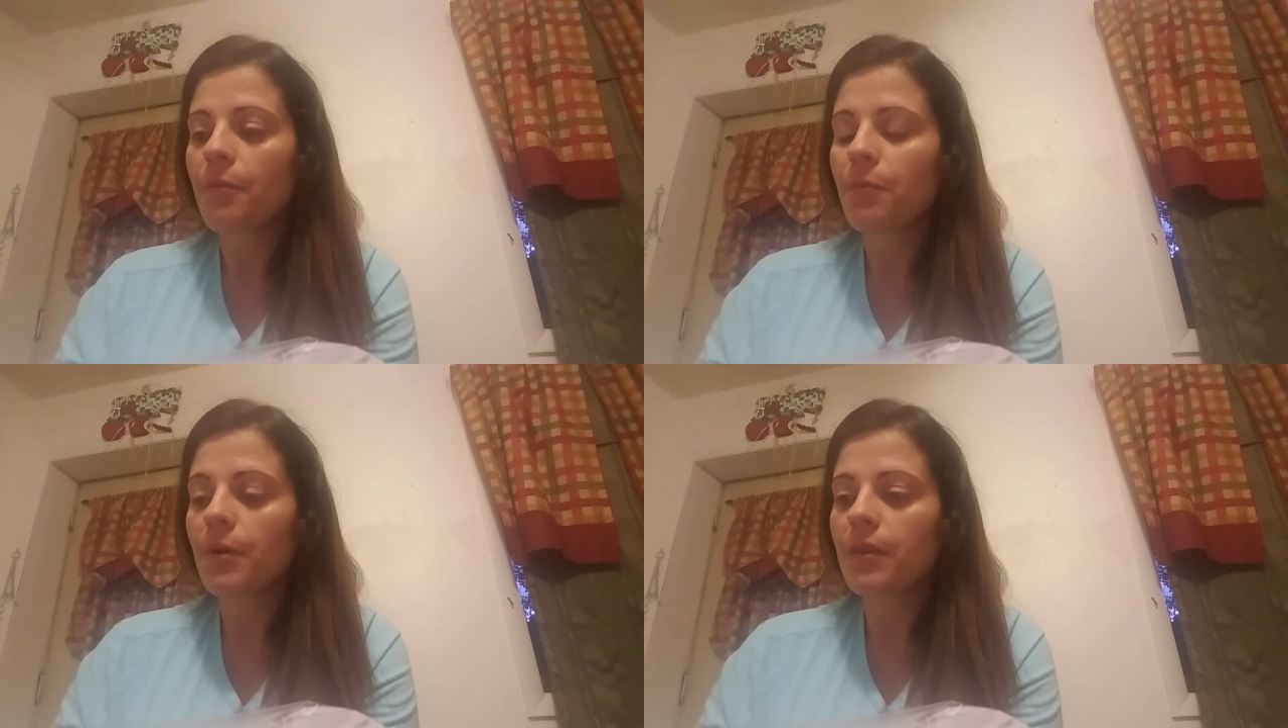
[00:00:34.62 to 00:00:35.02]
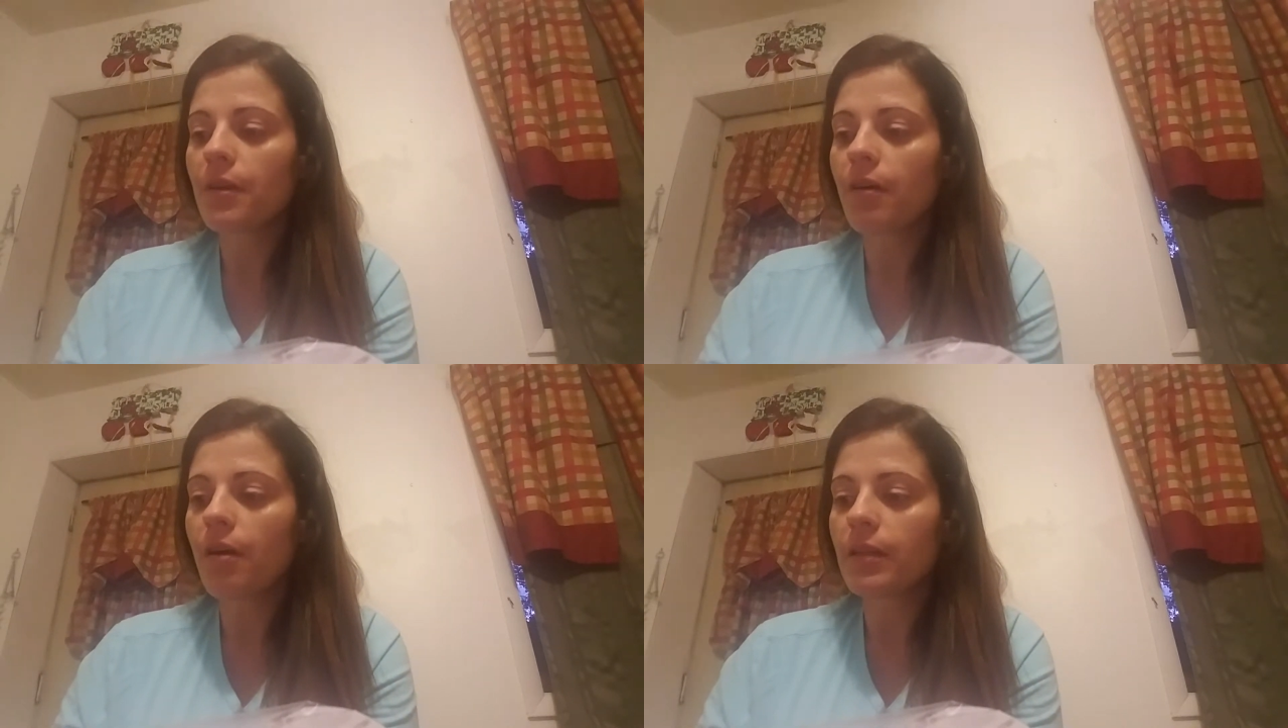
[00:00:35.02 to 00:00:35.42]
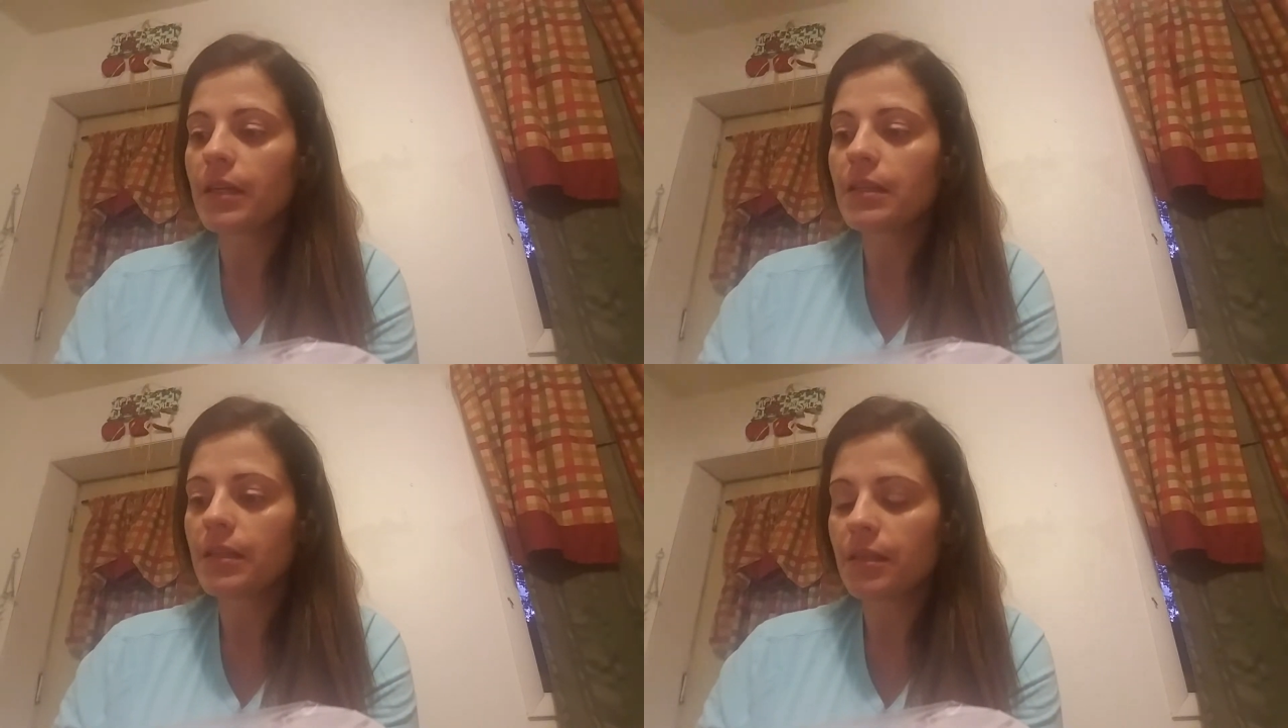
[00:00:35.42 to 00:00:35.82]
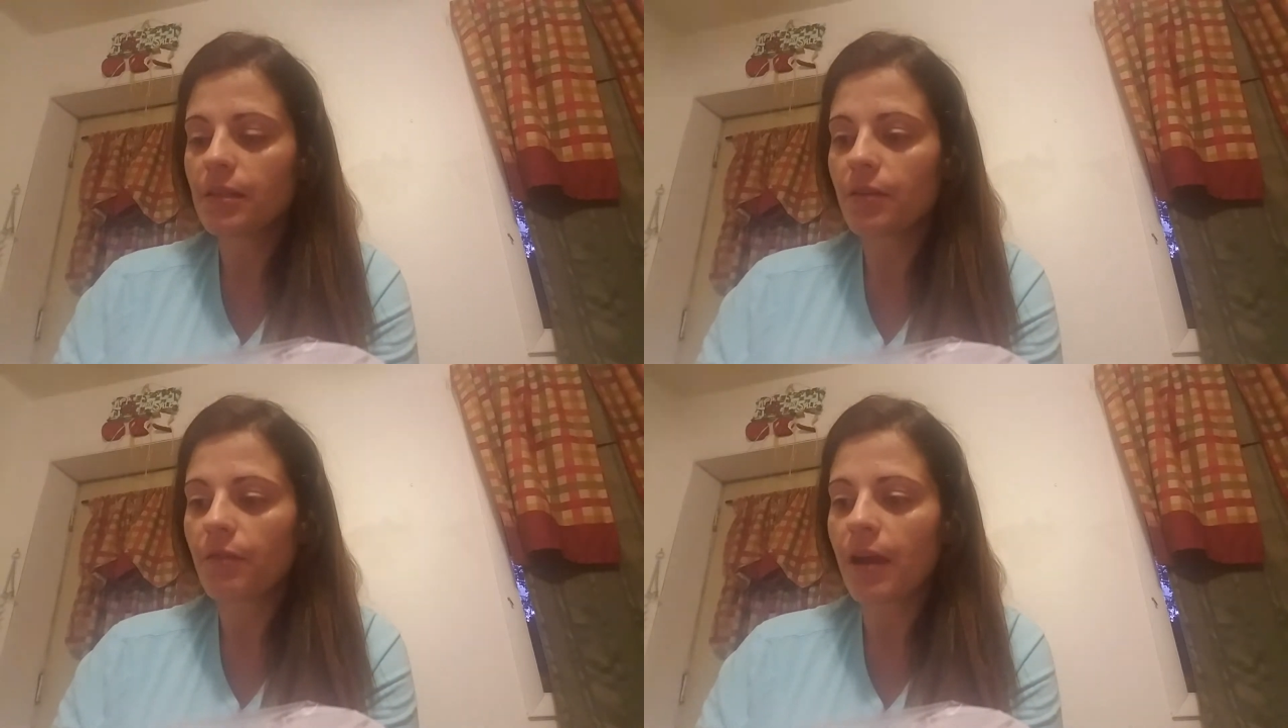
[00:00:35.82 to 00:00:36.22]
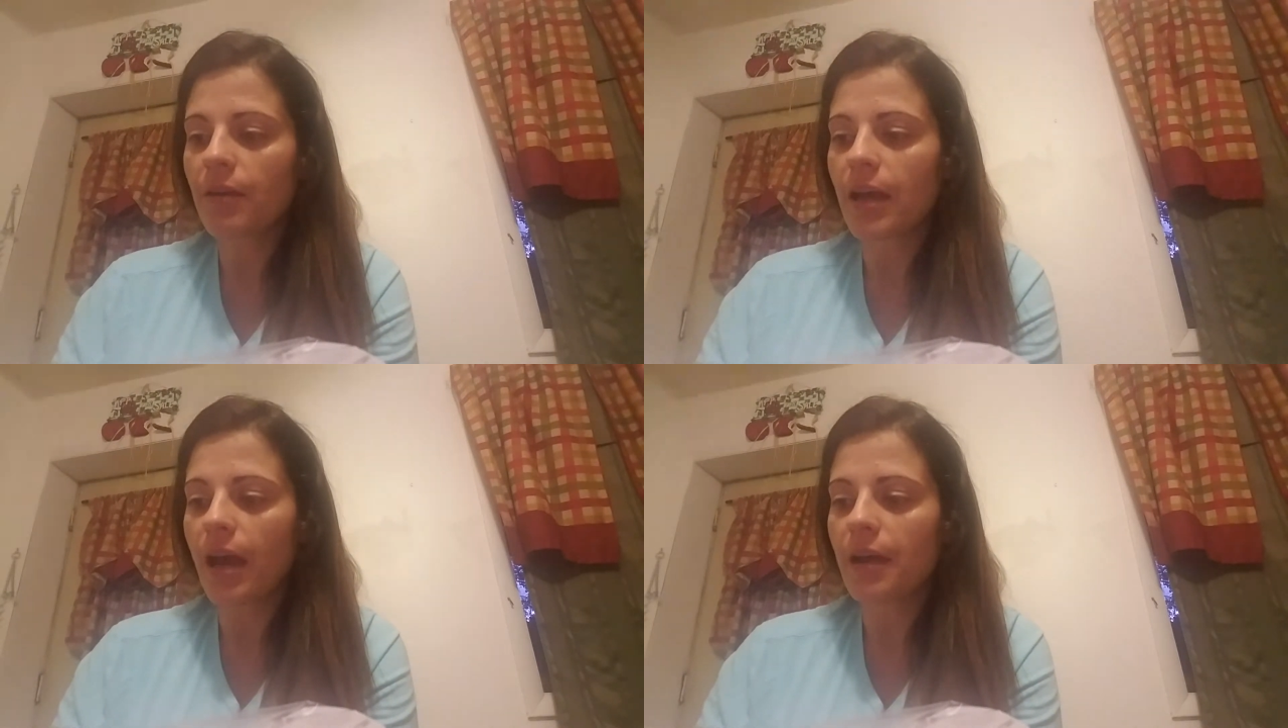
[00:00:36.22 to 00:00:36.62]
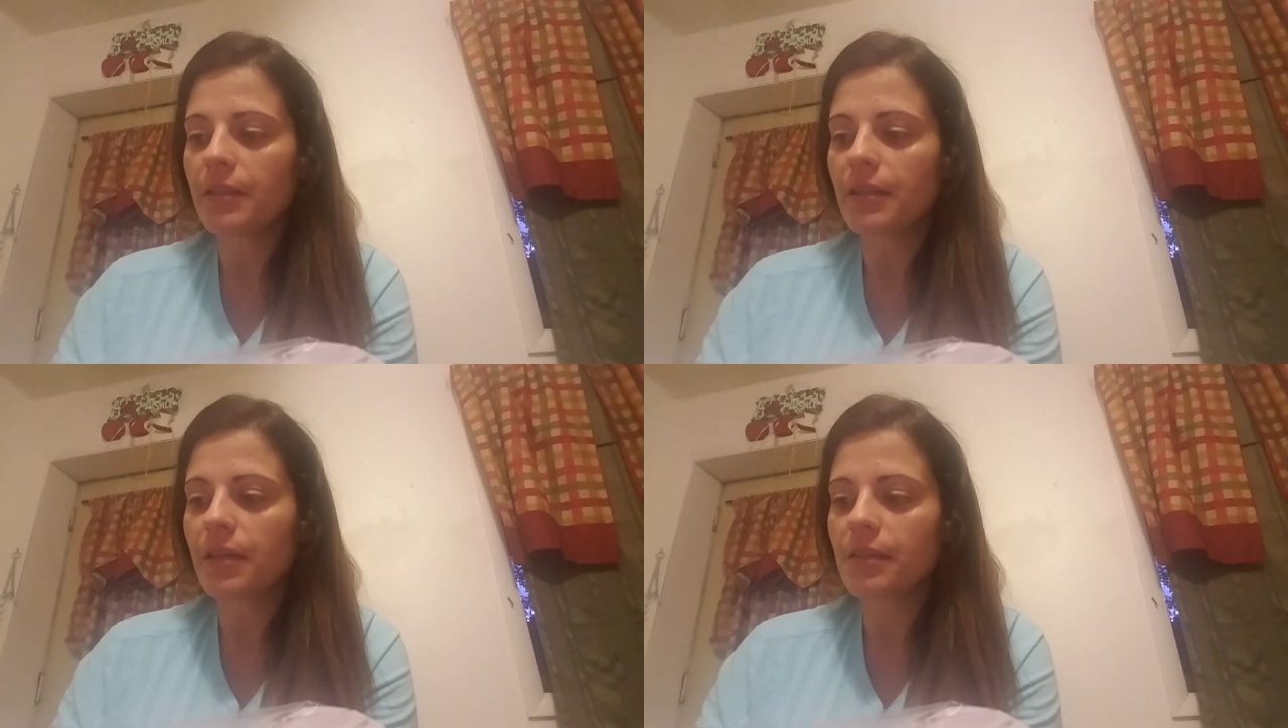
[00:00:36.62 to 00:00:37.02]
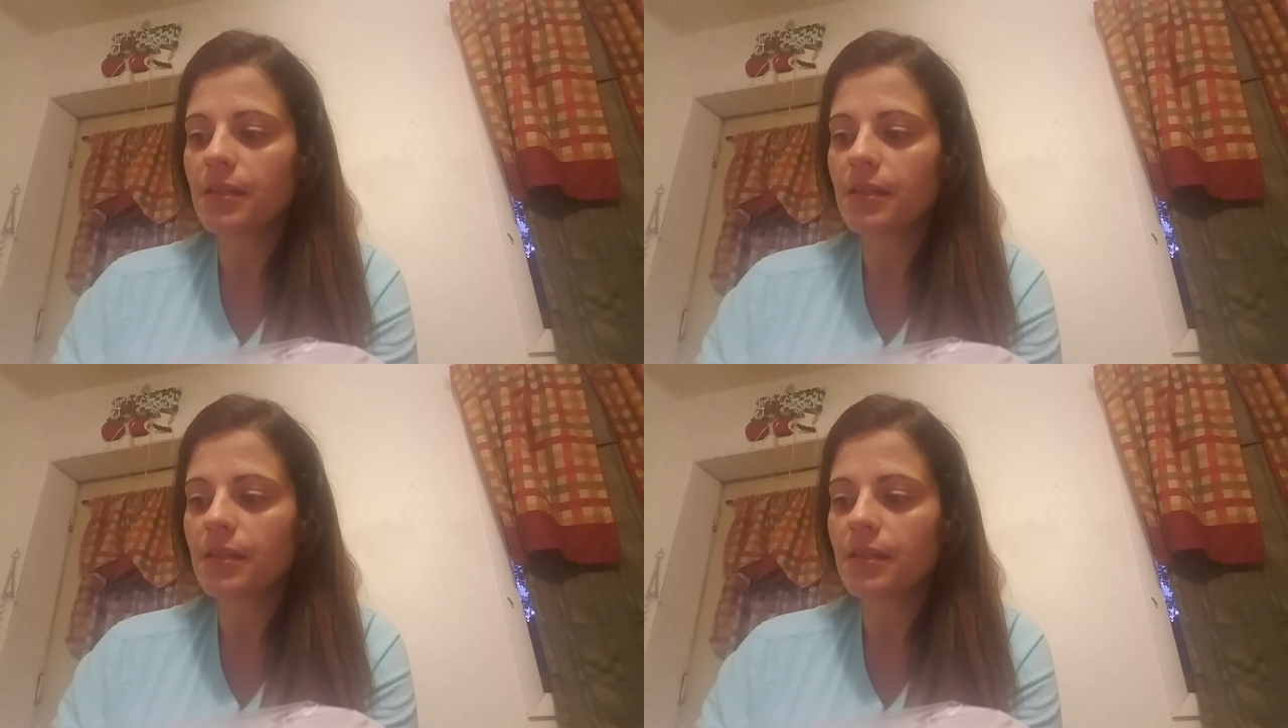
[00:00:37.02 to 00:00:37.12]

with the holiday season around, I did get